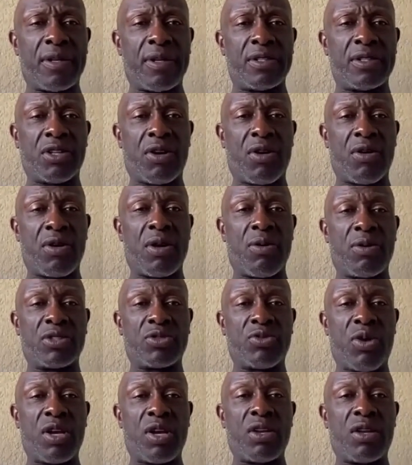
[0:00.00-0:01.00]
So it was
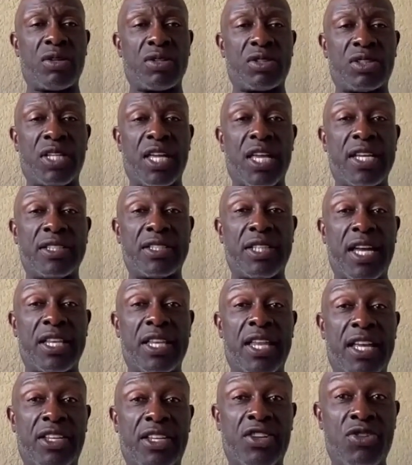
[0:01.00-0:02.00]
one of those things that
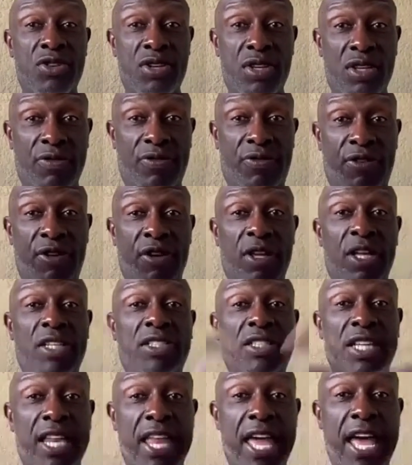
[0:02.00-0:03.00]

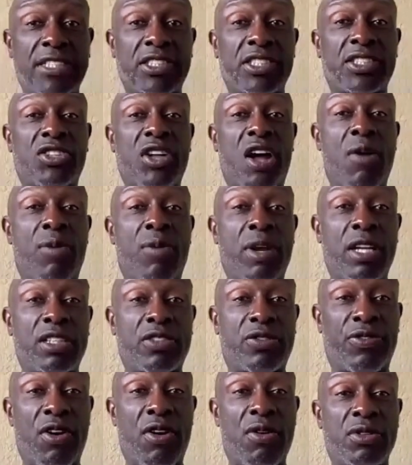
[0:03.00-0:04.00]
it has to start with us
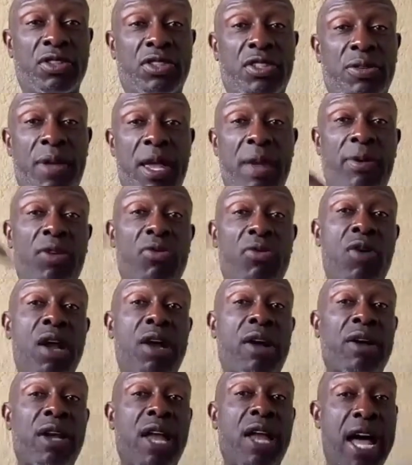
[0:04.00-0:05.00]
first to be able to
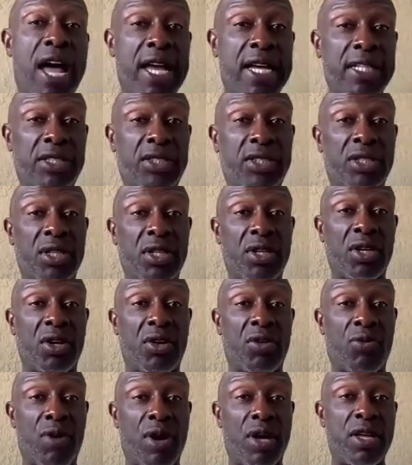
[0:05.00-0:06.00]
recognize
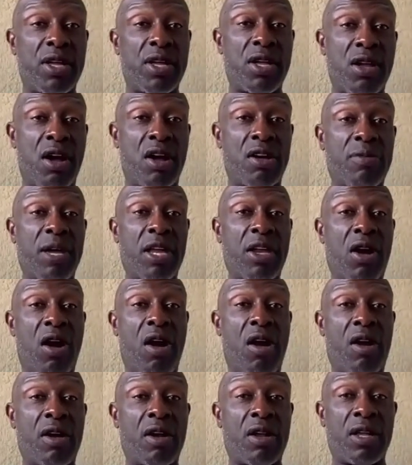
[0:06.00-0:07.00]
where your young men
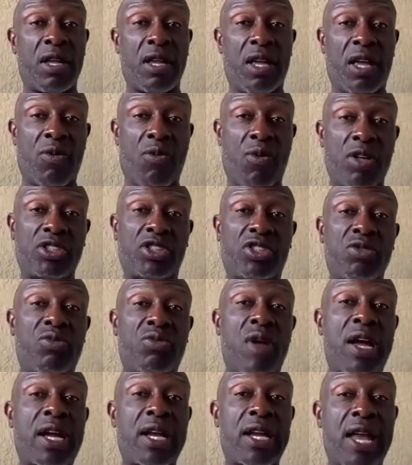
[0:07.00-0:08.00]
are. And once you
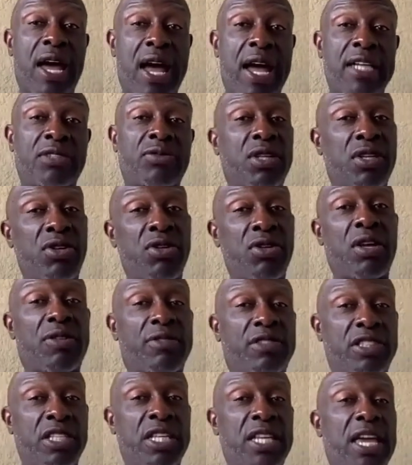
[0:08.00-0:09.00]
recognize, then you can
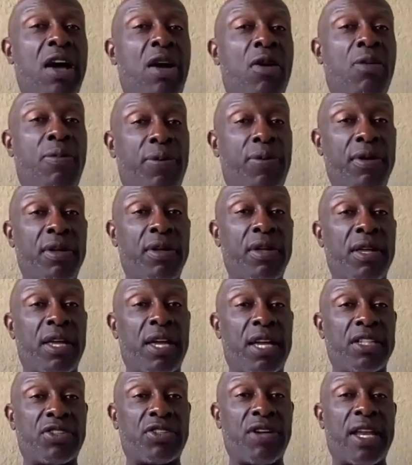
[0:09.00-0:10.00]
seek help
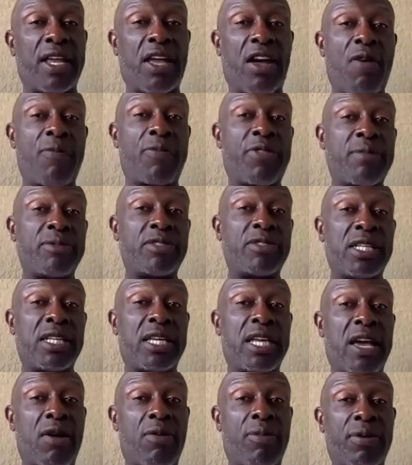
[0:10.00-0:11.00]
and try to help them seek
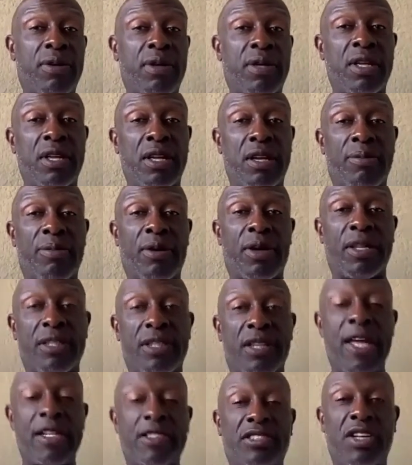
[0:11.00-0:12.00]
help. But
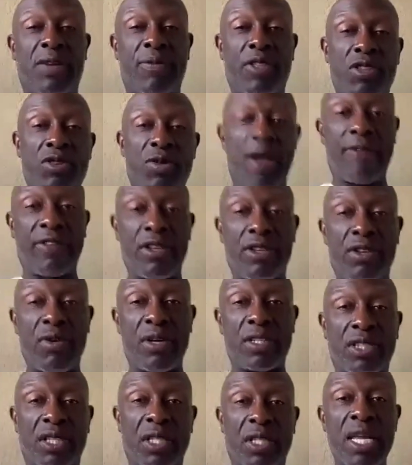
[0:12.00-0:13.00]
that's something you have to do as
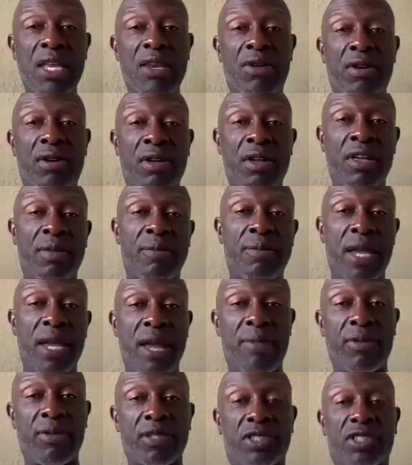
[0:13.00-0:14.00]
a leader, be
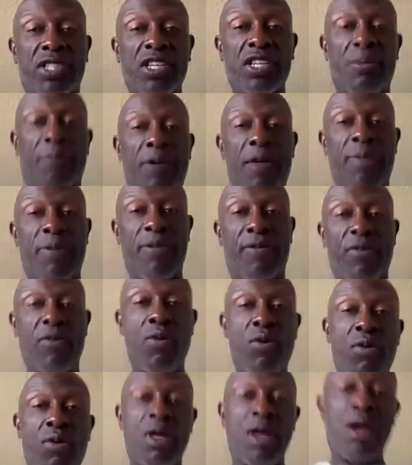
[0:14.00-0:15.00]
able to see your people for
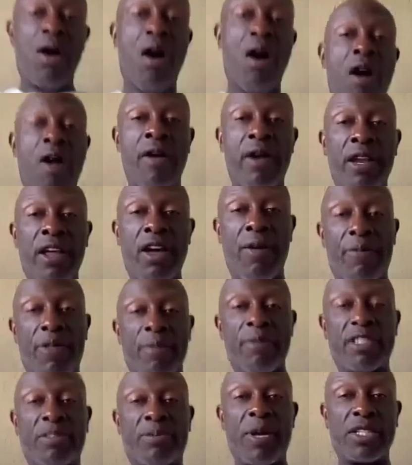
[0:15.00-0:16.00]
who they are and help them
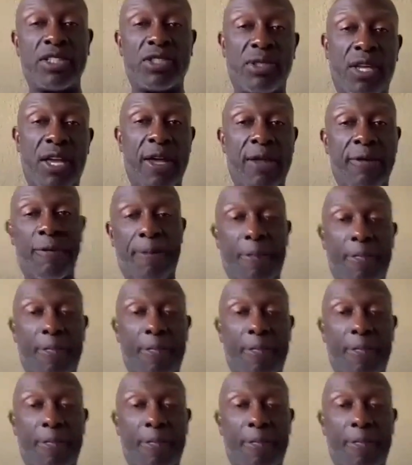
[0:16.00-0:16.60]
as best you can.